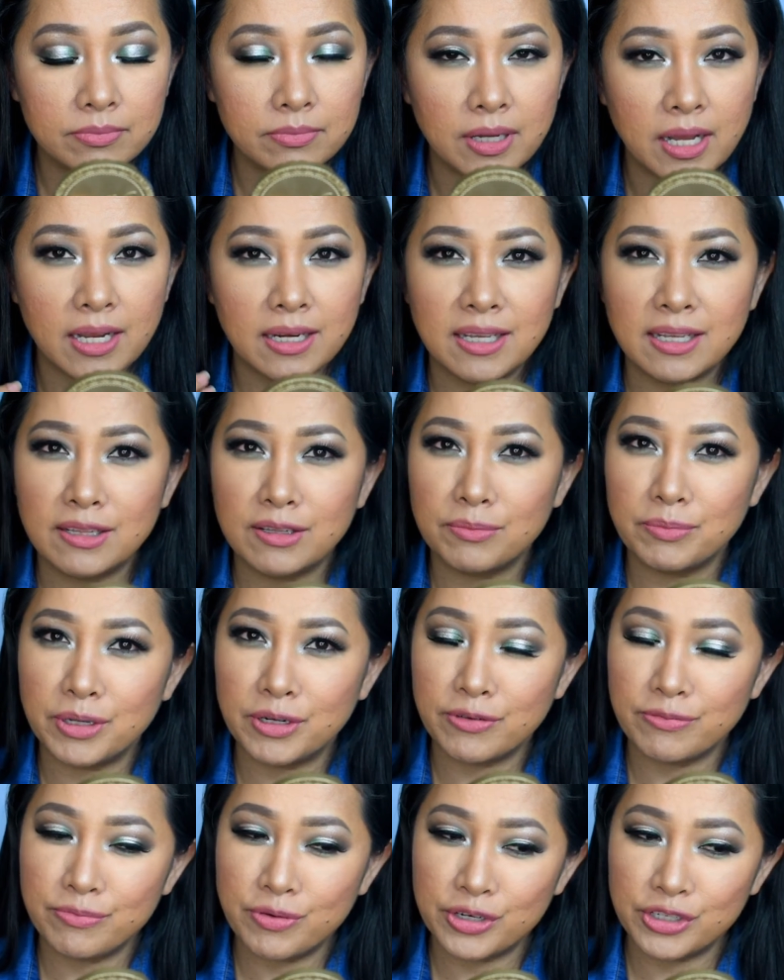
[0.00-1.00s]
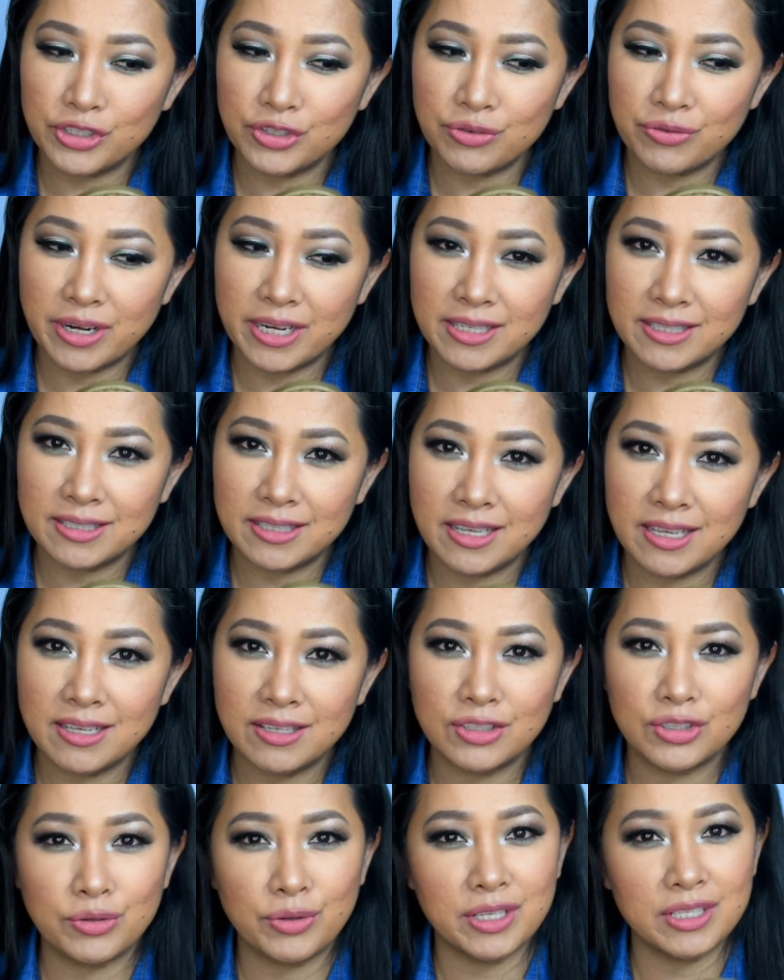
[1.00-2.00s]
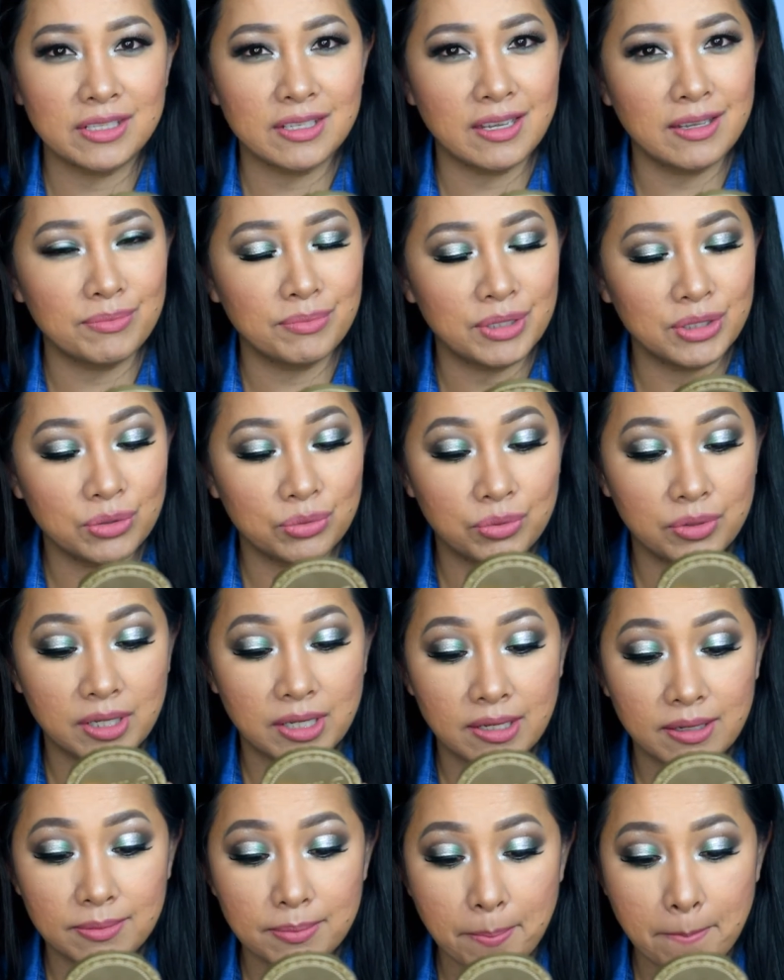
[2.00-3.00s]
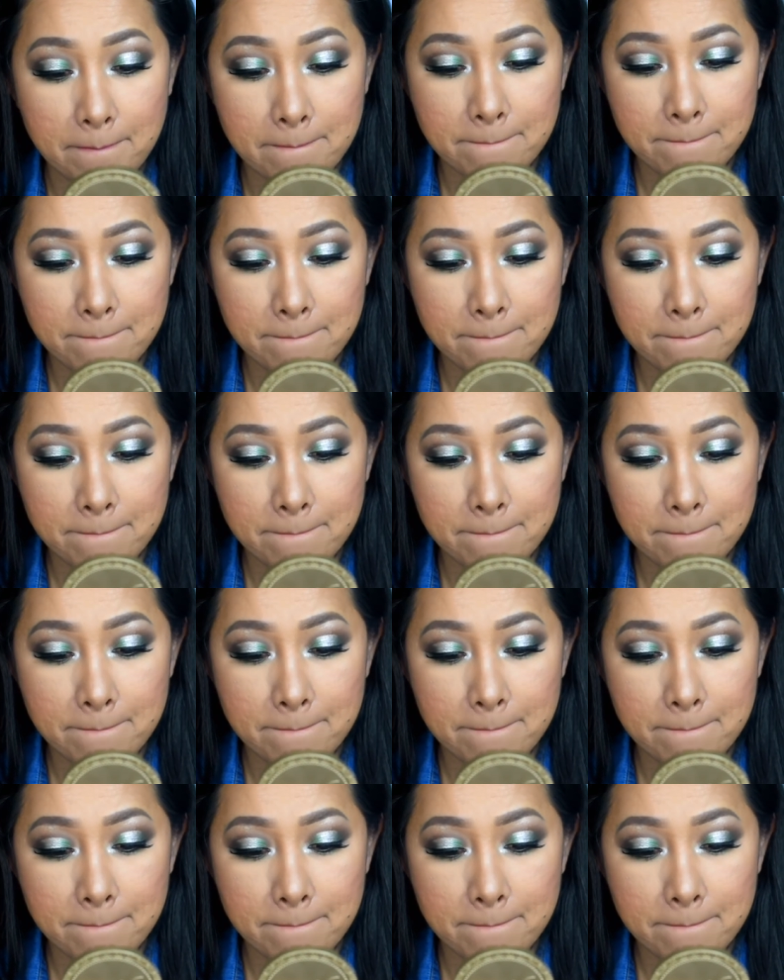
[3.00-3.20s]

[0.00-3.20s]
a little bit of moisturizing, so it's in between.